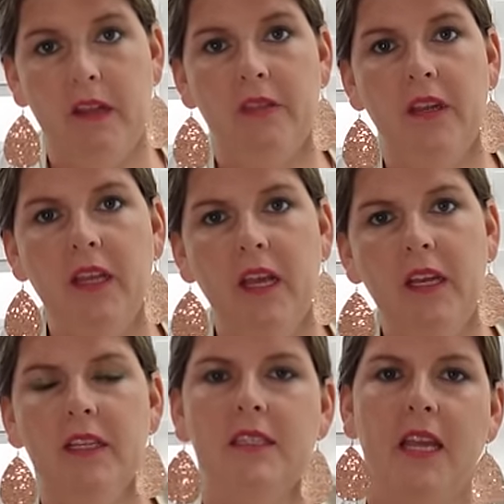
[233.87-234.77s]
and then I
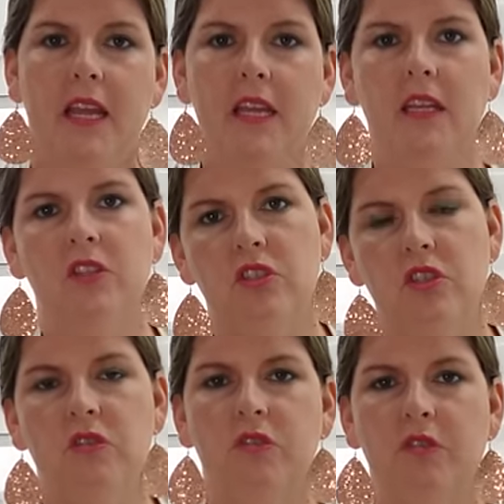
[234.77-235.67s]
kind of take and
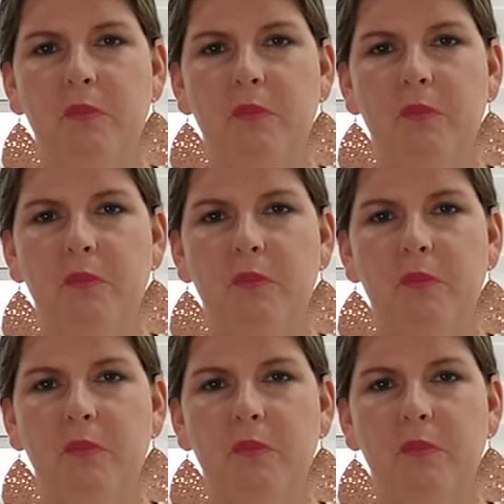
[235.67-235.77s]
choose,